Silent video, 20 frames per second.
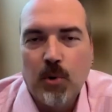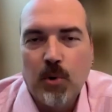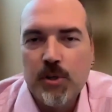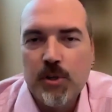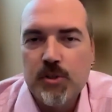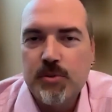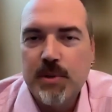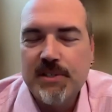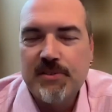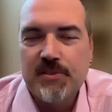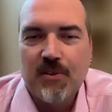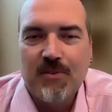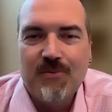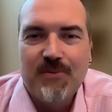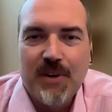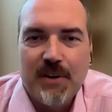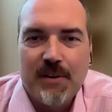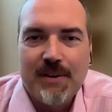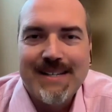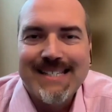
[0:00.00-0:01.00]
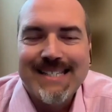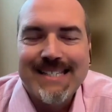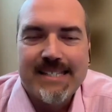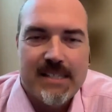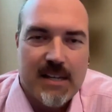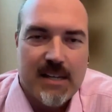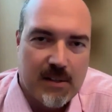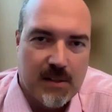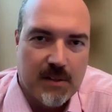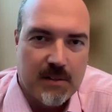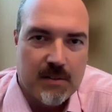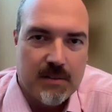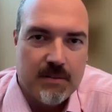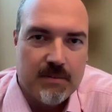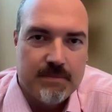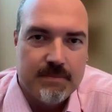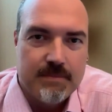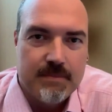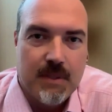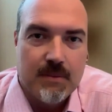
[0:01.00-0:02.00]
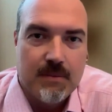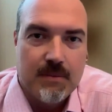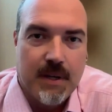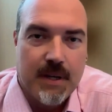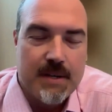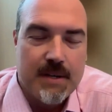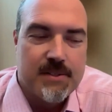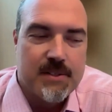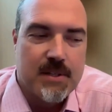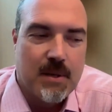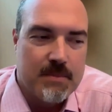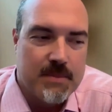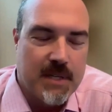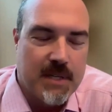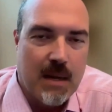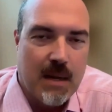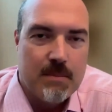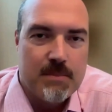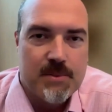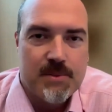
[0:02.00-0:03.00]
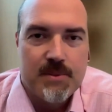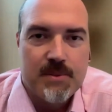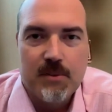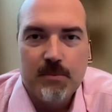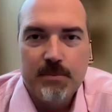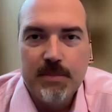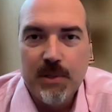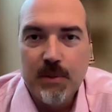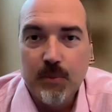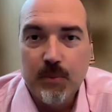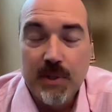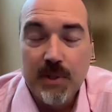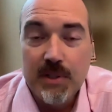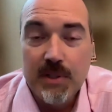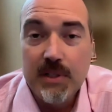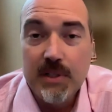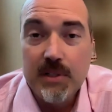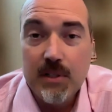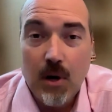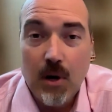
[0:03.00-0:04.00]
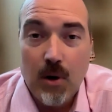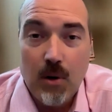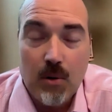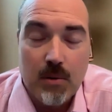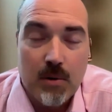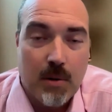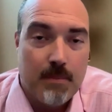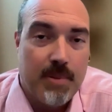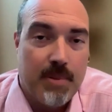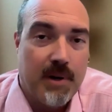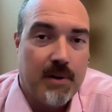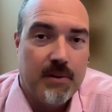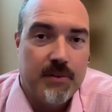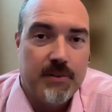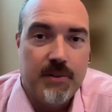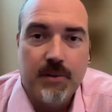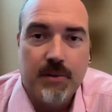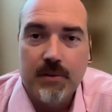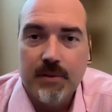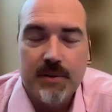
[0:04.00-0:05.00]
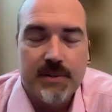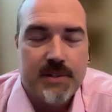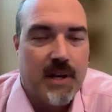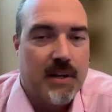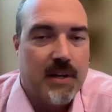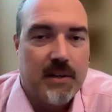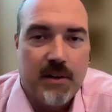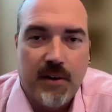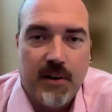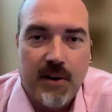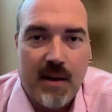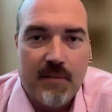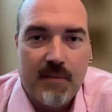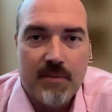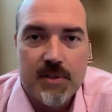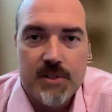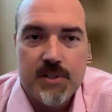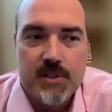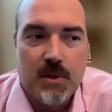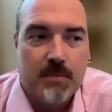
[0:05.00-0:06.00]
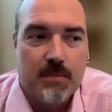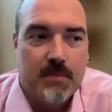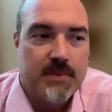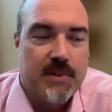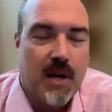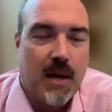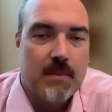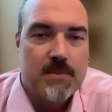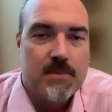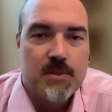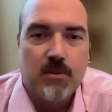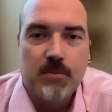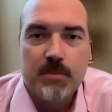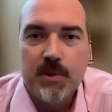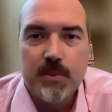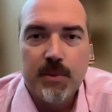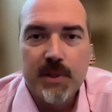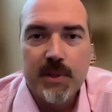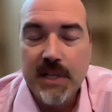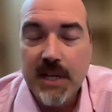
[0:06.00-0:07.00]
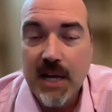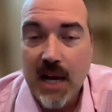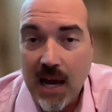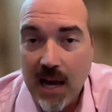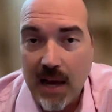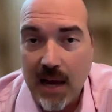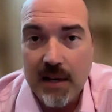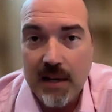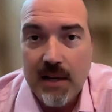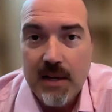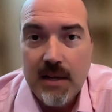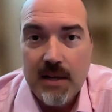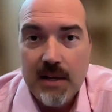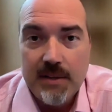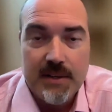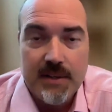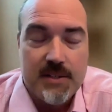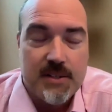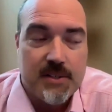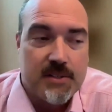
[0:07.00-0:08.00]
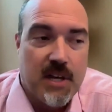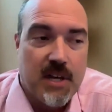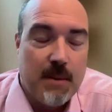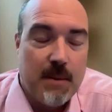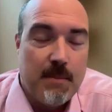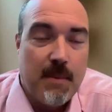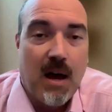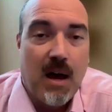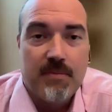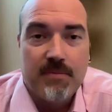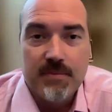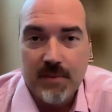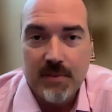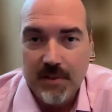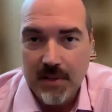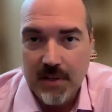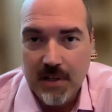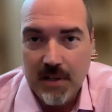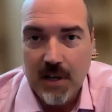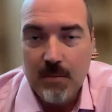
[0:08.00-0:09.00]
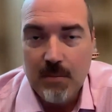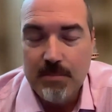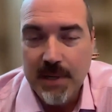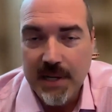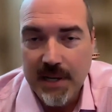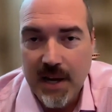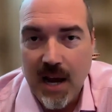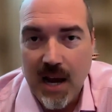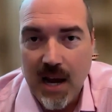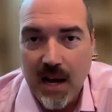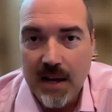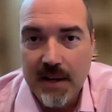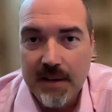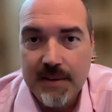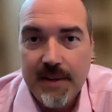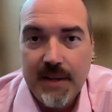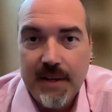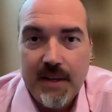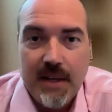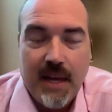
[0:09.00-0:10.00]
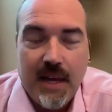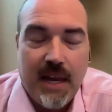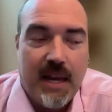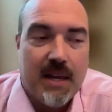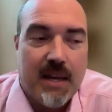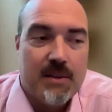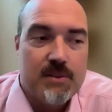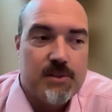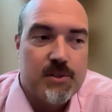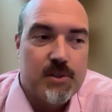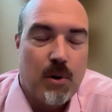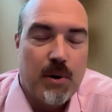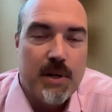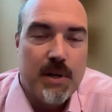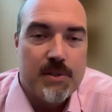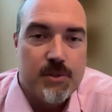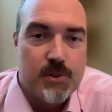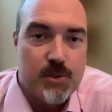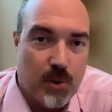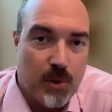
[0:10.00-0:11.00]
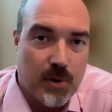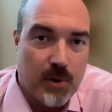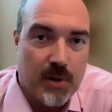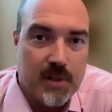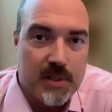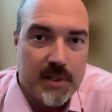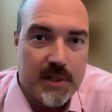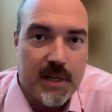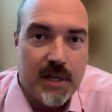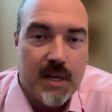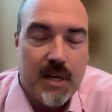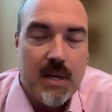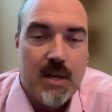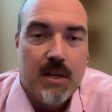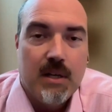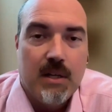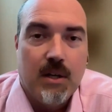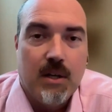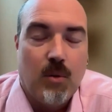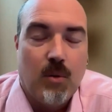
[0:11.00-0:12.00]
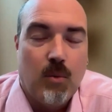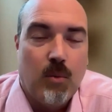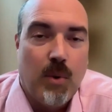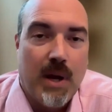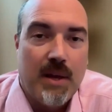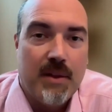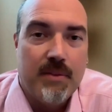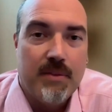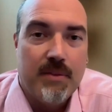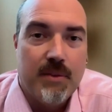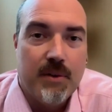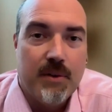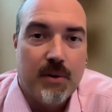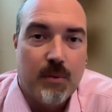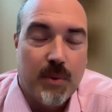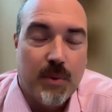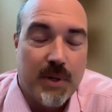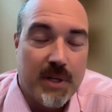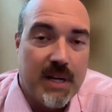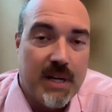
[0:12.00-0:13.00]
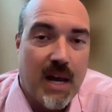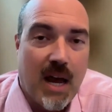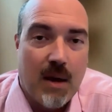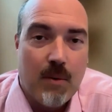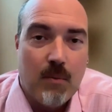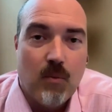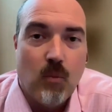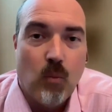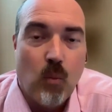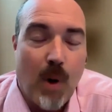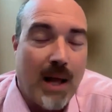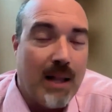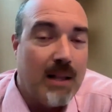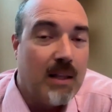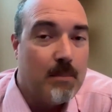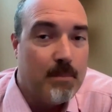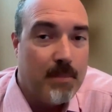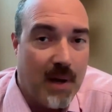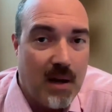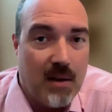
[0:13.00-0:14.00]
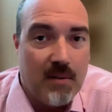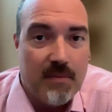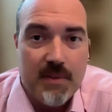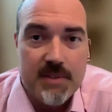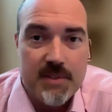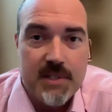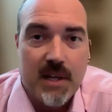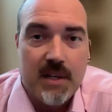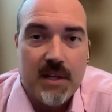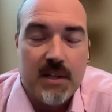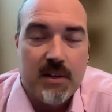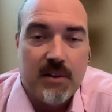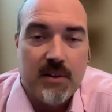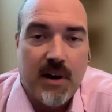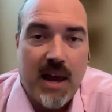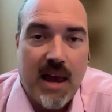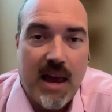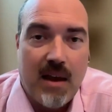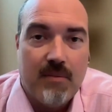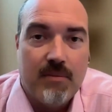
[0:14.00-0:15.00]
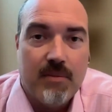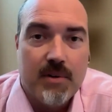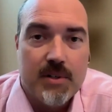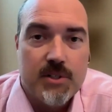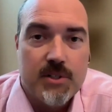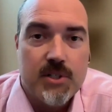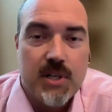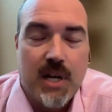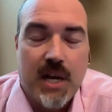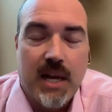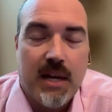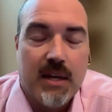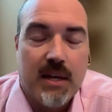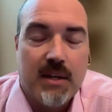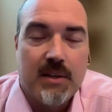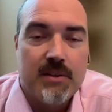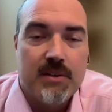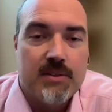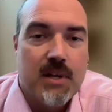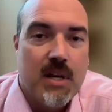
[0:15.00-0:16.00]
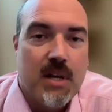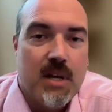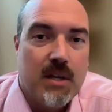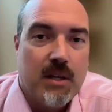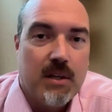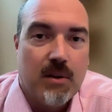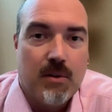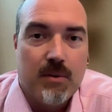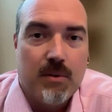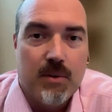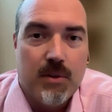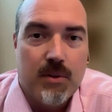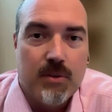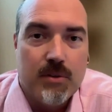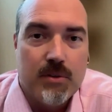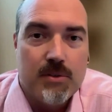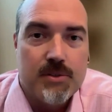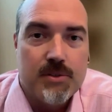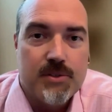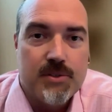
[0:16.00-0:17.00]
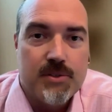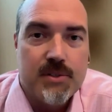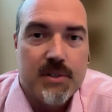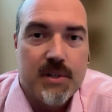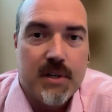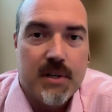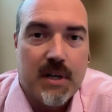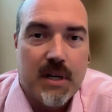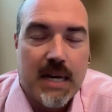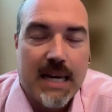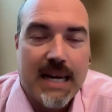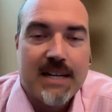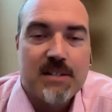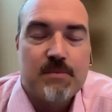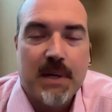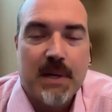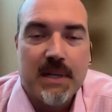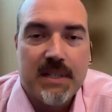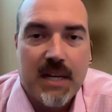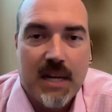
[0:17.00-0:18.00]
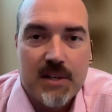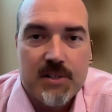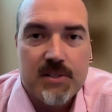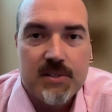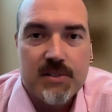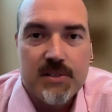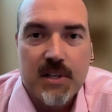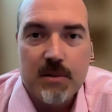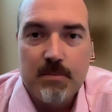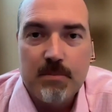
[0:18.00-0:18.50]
mortgage rates are very cyclical. Okay, sometimes they'll be really low compared to the 10-year average. Sometimes they'll be really high. They just came off a big high. And so historically, when they're really high, well above the 10-year average, and there's expectations